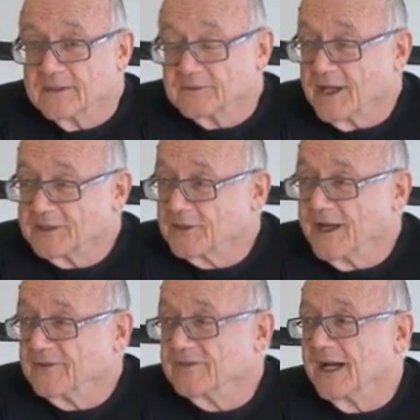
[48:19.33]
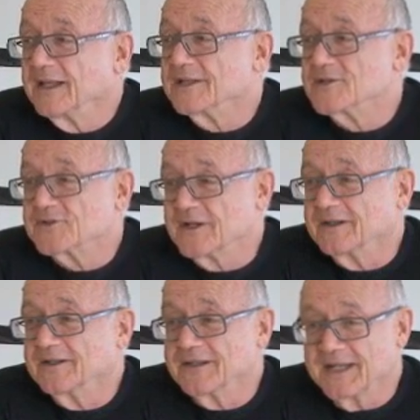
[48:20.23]
Not nonviolent
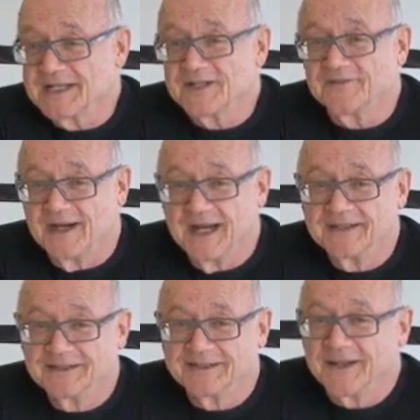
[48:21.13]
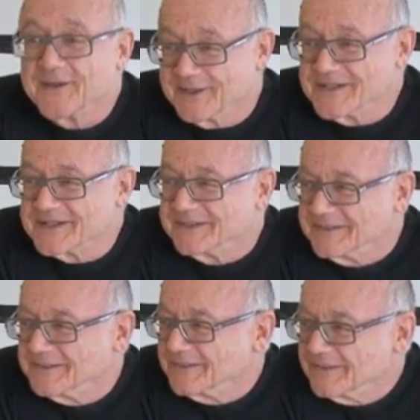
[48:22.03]
struggle against violent others.
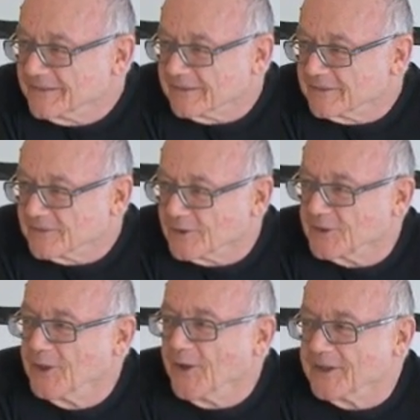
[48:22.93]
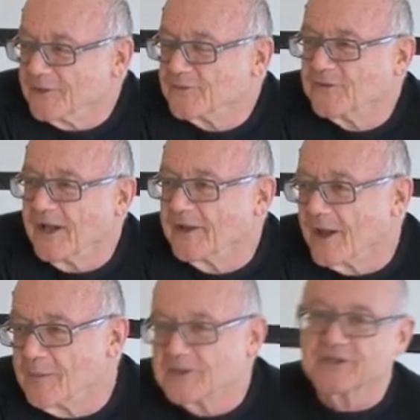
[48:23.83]
Not how you've fallen
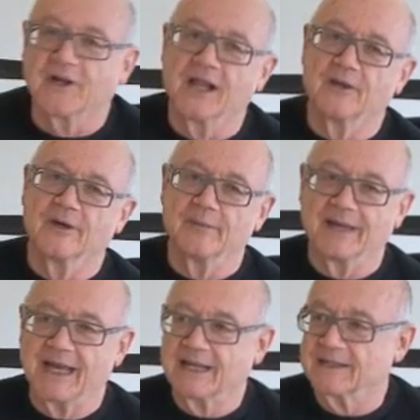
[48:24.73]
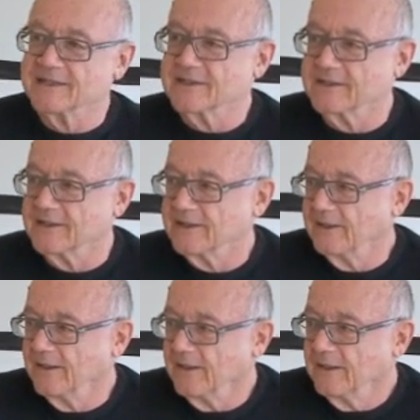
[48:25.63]
almost all the way back into the
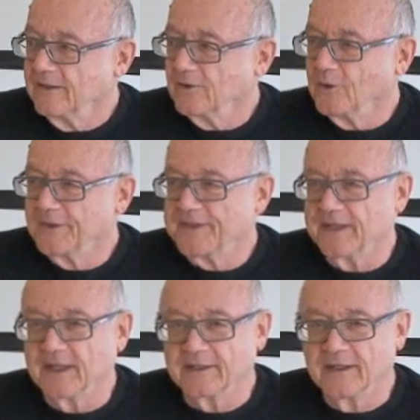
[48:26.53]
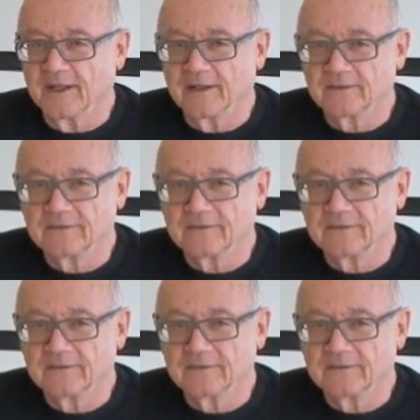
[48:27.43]
old thing there.